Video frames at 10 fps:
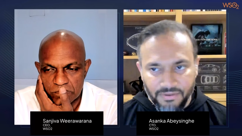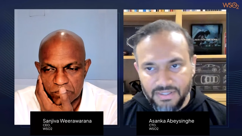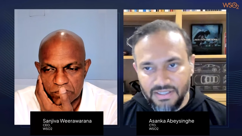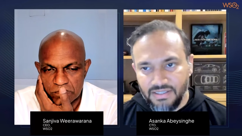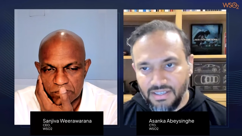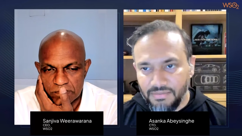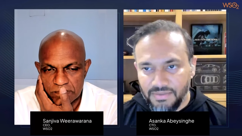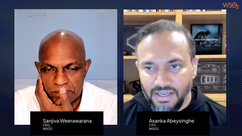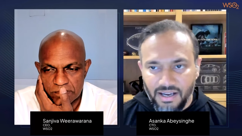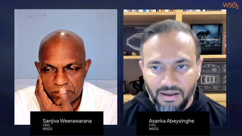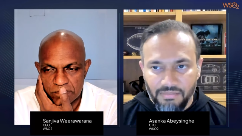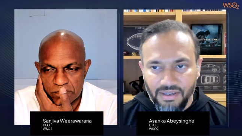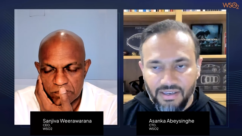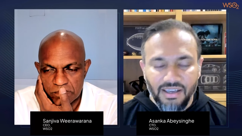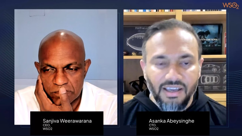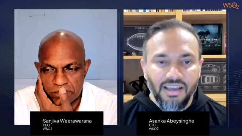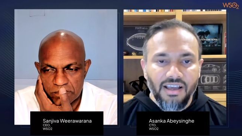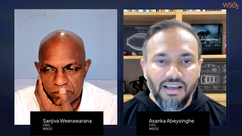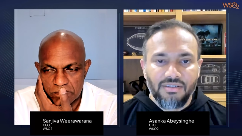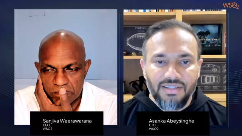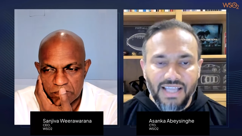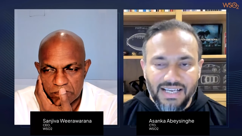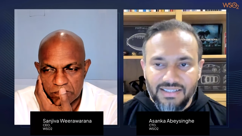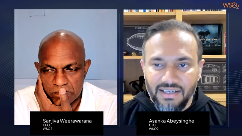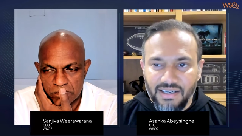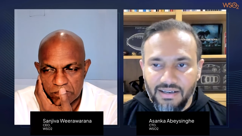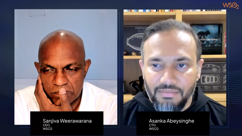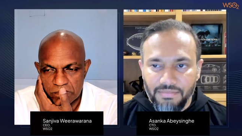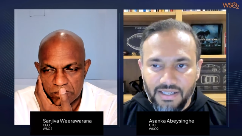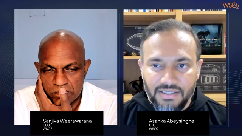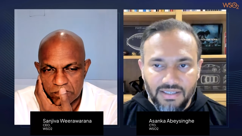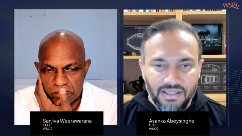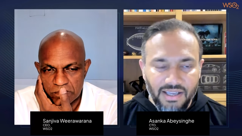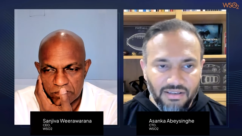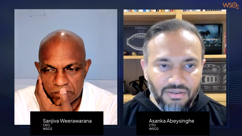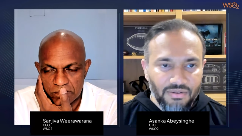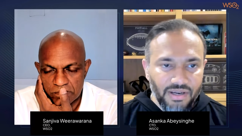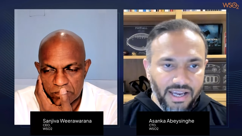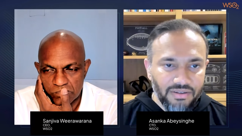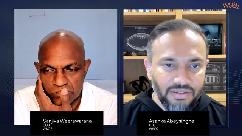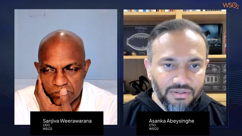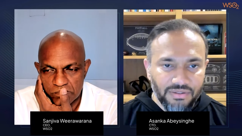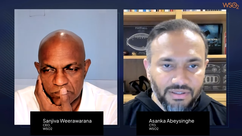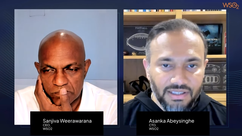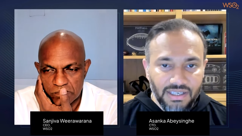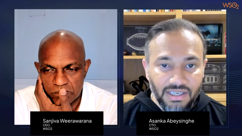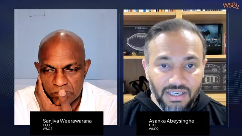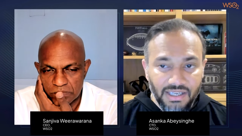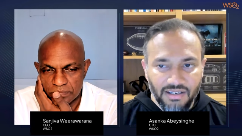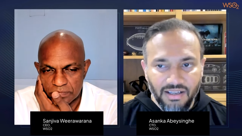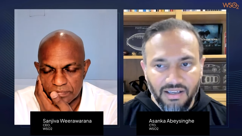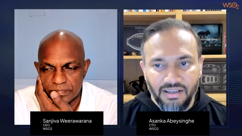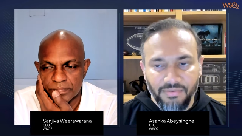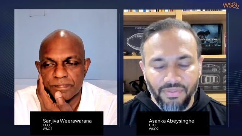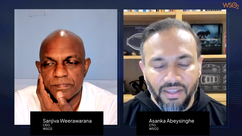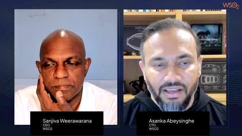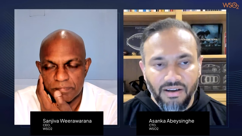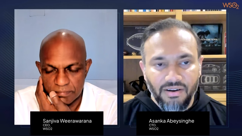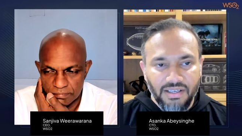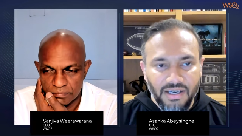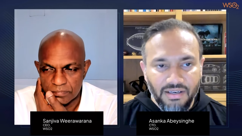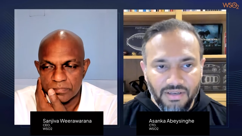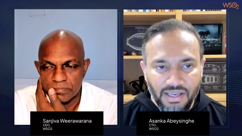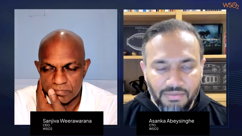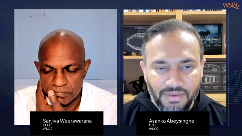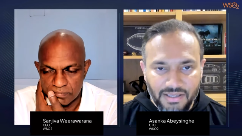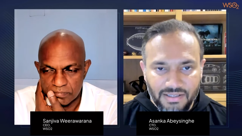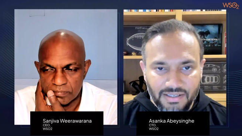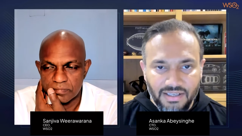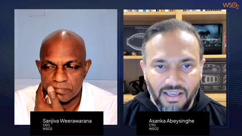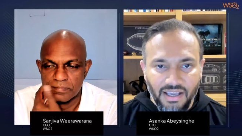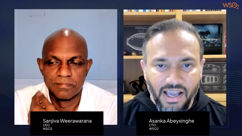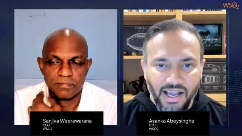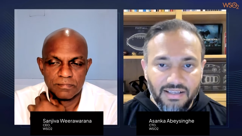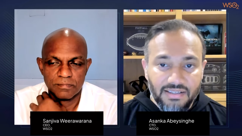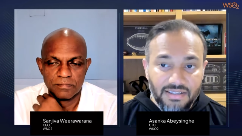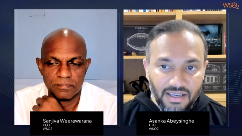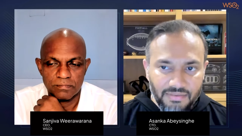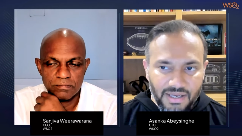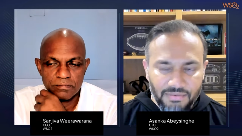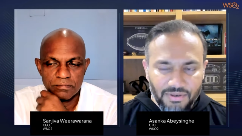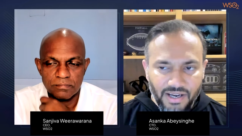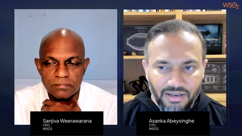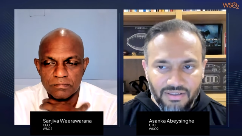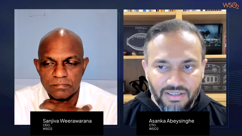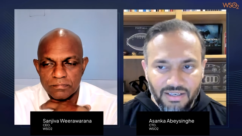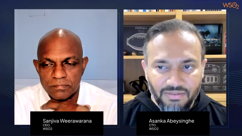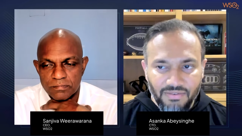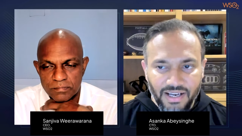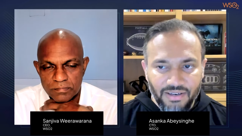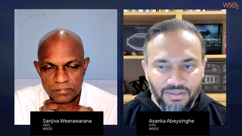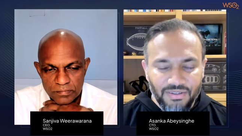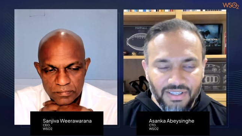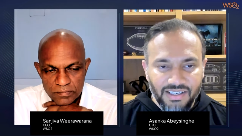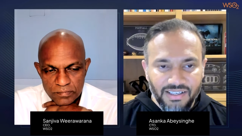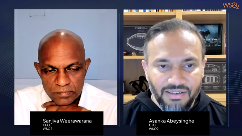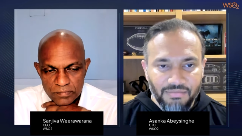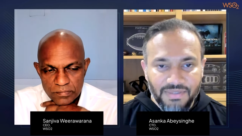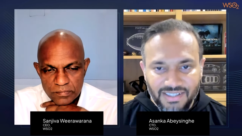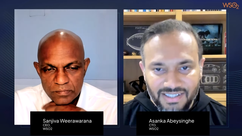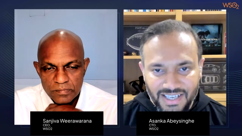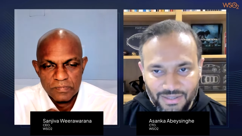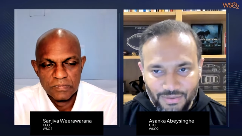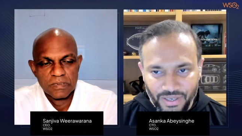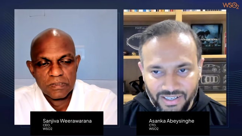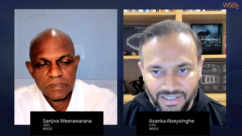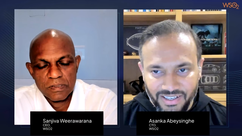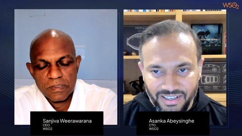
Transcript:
Speaker 1: of systems are coming. So that's the complexity that you have to deal uh, on day-to-day basis at the same time you have to deliver value to the business as well